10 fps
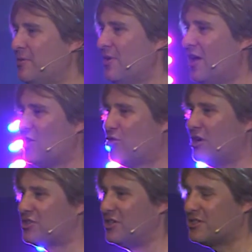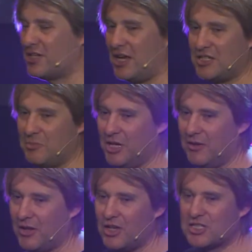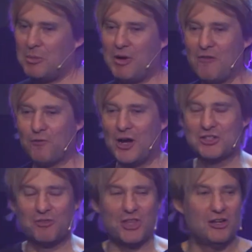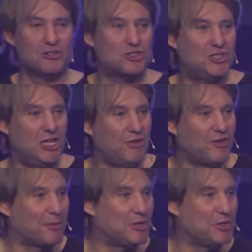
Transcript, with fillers: And Christians say to me, some of my friends over the years, Steve, you've got to be